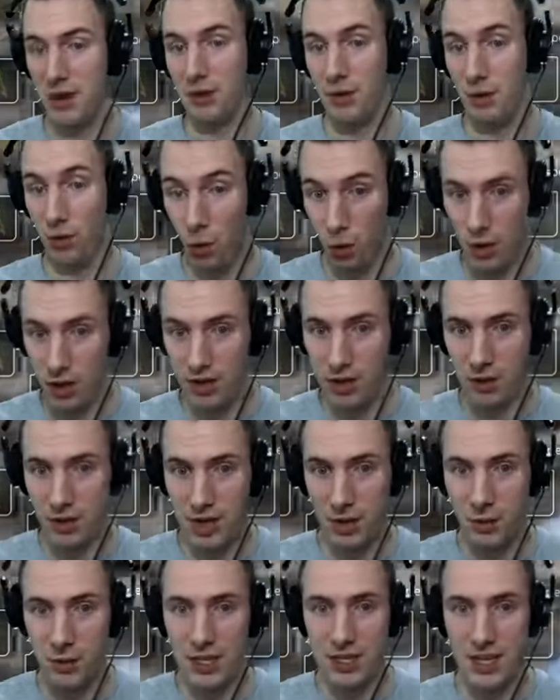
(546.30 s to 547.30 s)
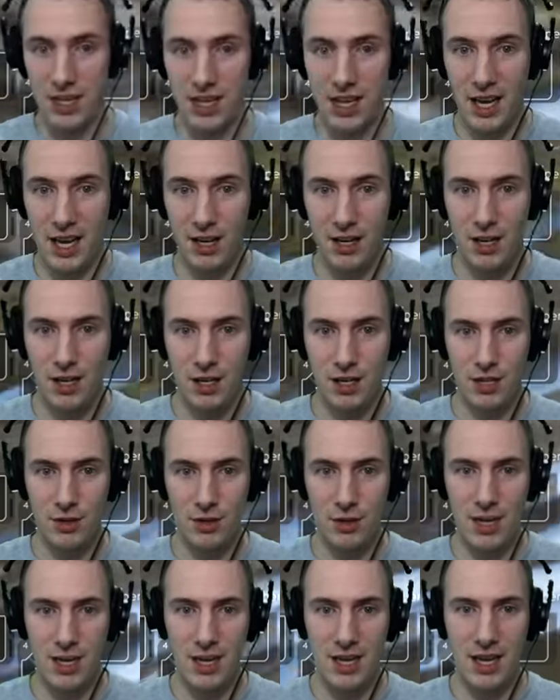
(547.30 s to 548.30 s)
ward that we did get,
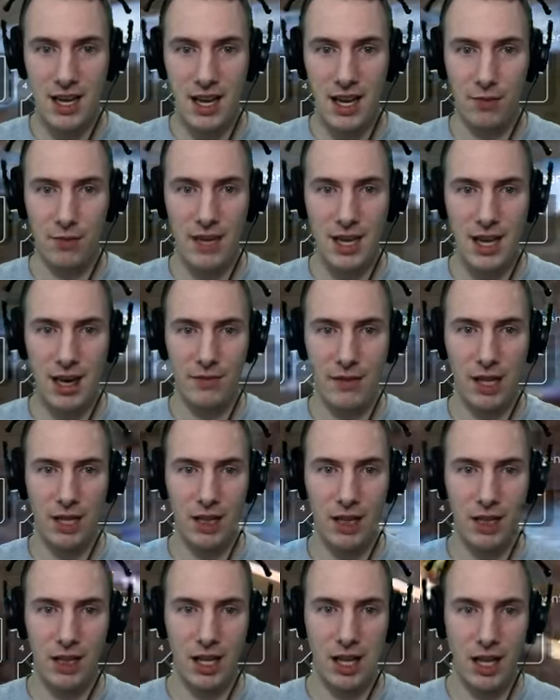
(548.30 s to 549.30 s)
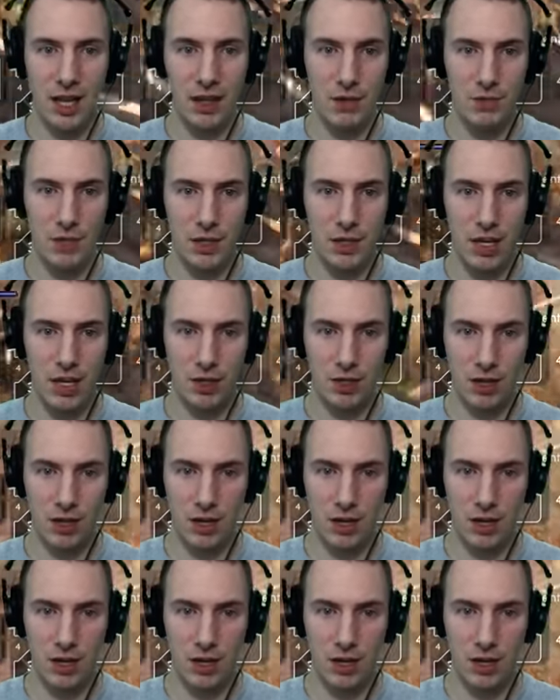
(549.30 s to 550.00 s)
we have a lot of potential